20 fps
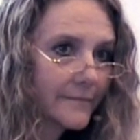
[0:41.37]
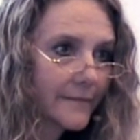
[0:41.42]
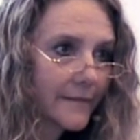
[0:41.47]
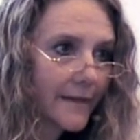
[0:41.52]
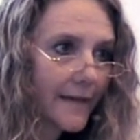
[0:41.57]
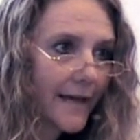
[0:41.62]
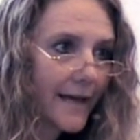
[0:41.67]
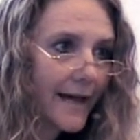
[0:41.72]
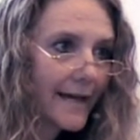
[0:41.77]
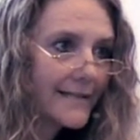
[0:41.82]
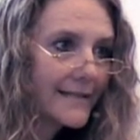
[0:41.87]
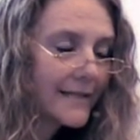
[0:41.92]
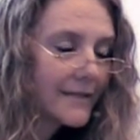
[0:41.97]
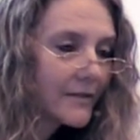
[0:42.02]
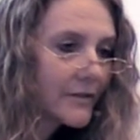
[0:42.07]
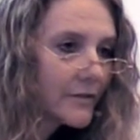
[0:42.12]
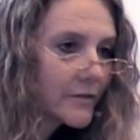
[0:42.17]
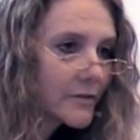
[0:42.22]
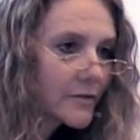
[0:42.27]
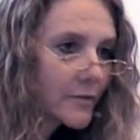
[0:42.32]
Okay, I tend
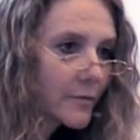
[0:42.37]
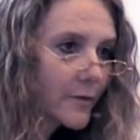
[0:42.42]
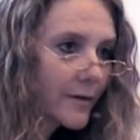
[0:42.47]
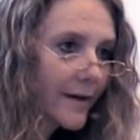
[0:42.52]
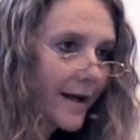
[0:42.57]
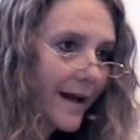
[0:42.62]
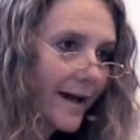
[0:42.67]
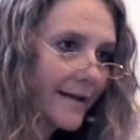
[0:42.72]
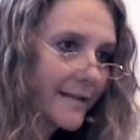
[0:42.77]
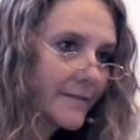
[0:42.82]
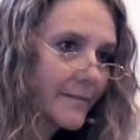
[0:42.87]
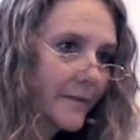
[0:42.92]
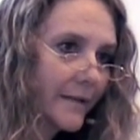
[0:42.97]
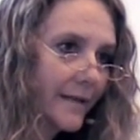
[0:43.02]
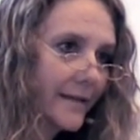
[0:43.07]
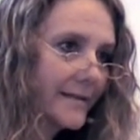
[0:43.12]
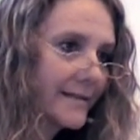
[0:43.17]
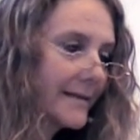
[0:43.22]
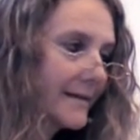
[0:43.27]
to use the word us because